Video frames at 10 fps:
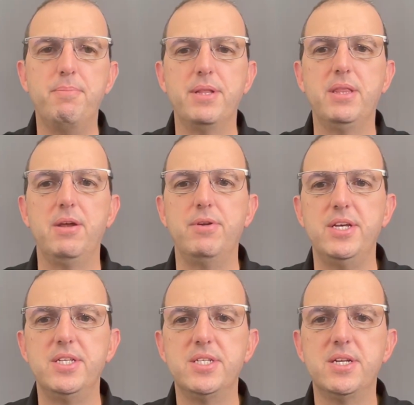but there
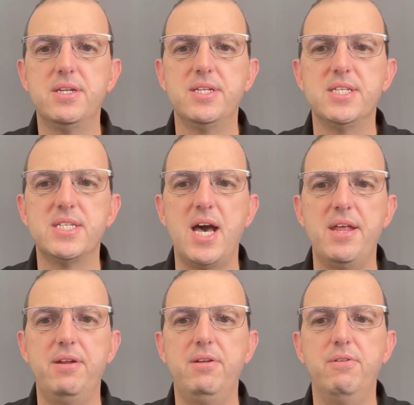is
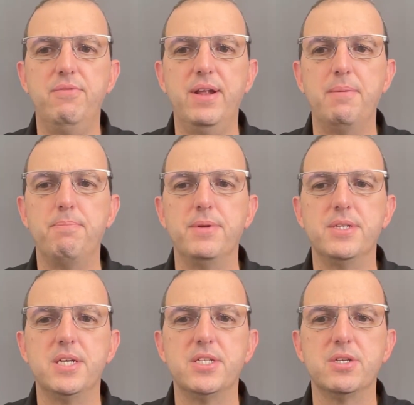decided
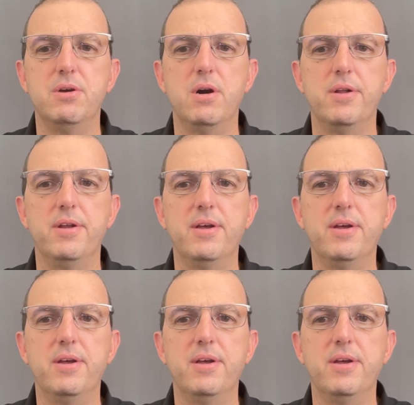development as God